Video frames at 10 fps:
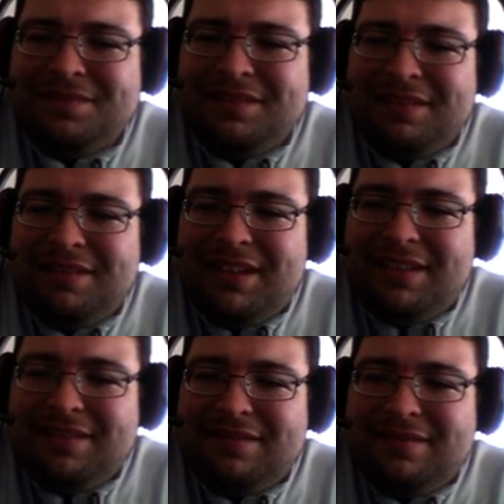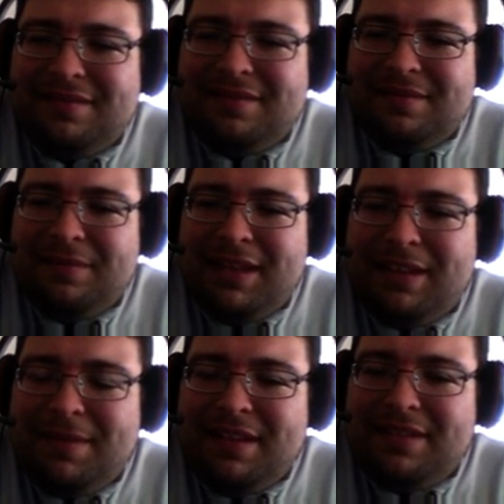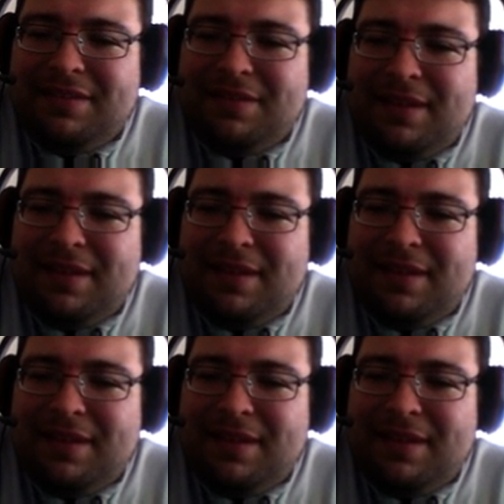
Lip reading: Well, weak means you're not